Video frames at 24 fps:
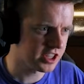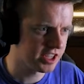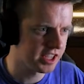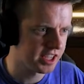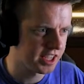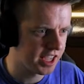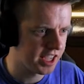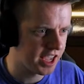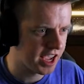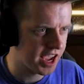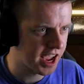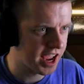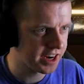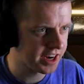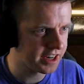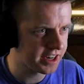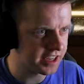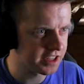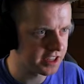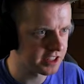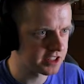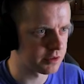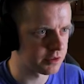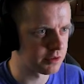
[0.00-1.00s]
and
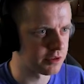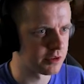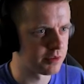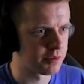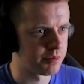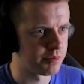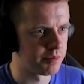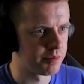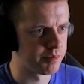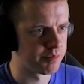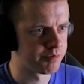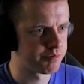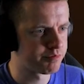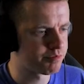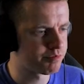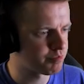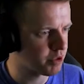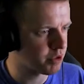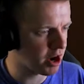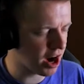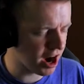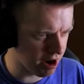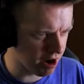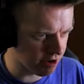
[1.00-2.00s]
it's
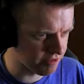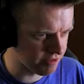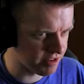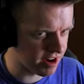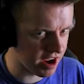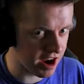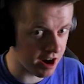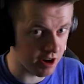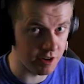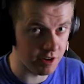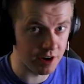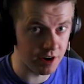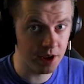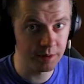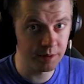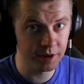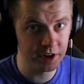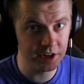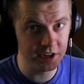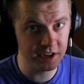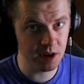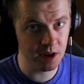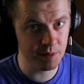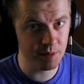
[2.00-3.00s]
brown now, and I'm going
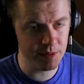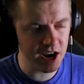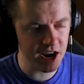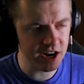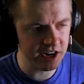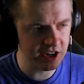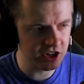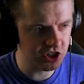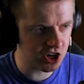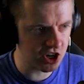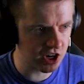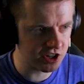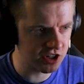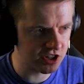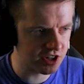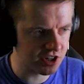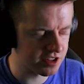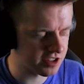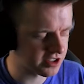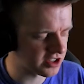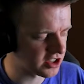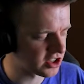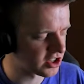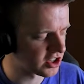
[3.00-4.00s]
to come back and touch on
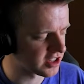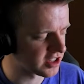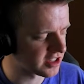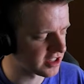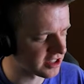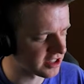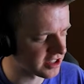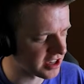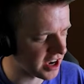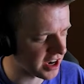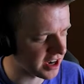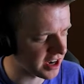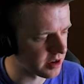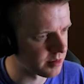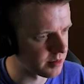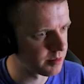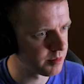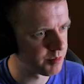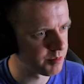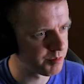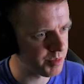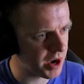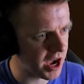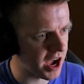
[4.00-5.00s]
this in just a second.
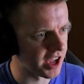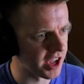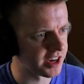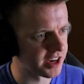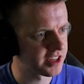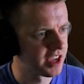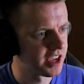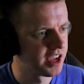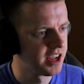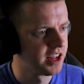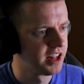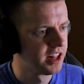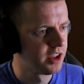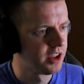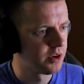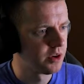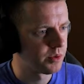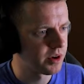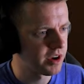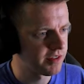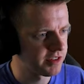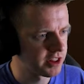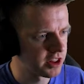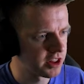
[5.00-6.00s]
But we
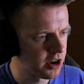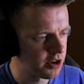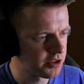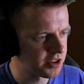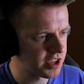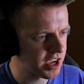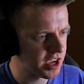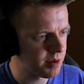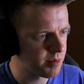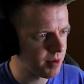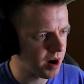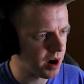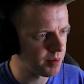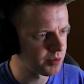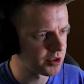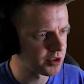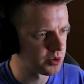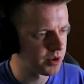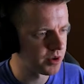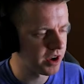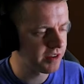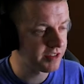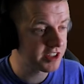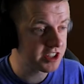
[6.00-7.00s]
have a load game option.
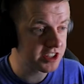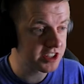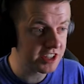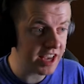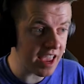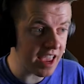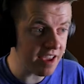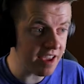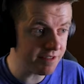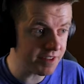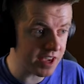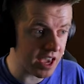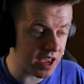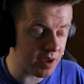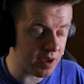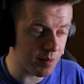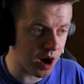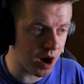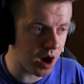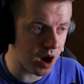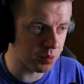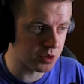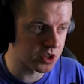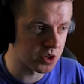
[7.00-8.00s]
We have a save game
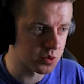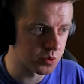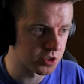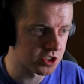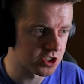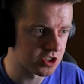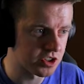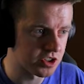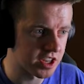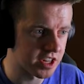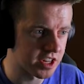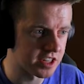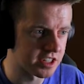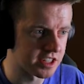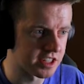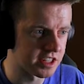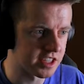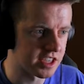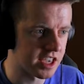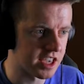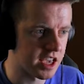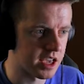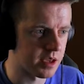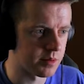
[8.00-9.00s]
option once you get into the
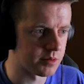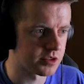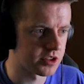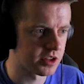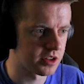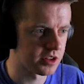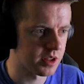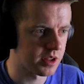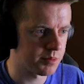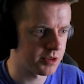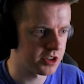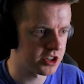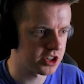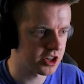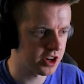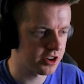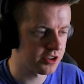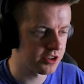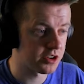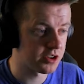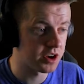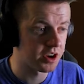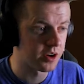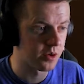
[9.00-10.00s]
game. So let me show
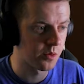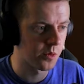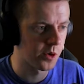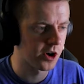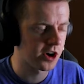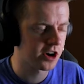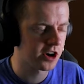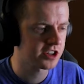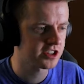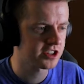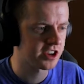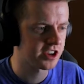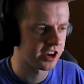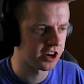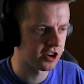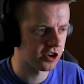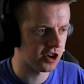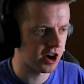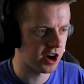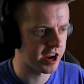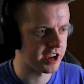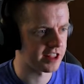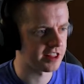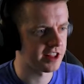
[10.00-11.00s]
you. It works
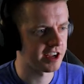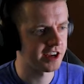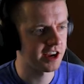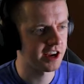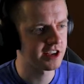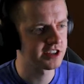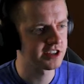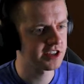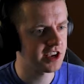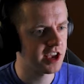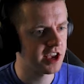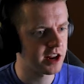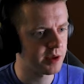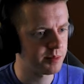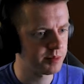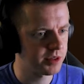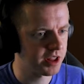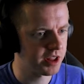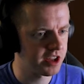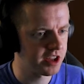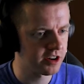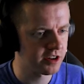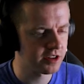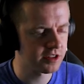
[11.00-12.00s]
great. Like I said, I
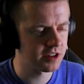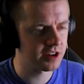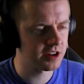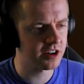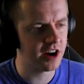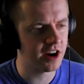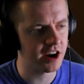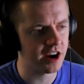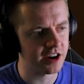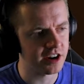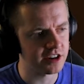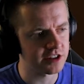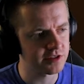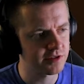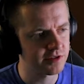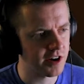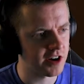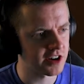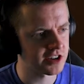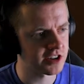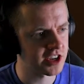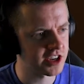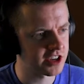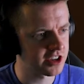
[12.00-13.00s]
played earlier. I got as far
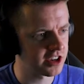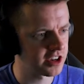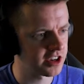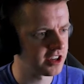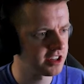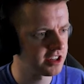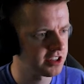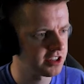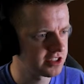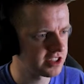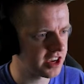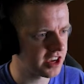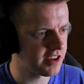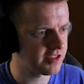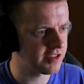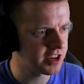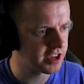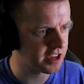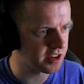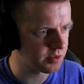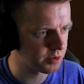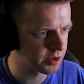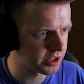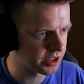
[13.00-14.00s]
as I could, saved
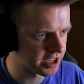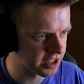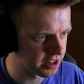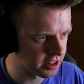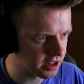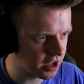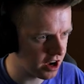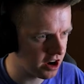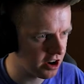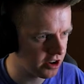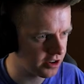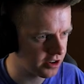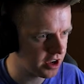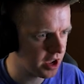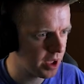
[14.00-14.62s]
it. We'll hit load.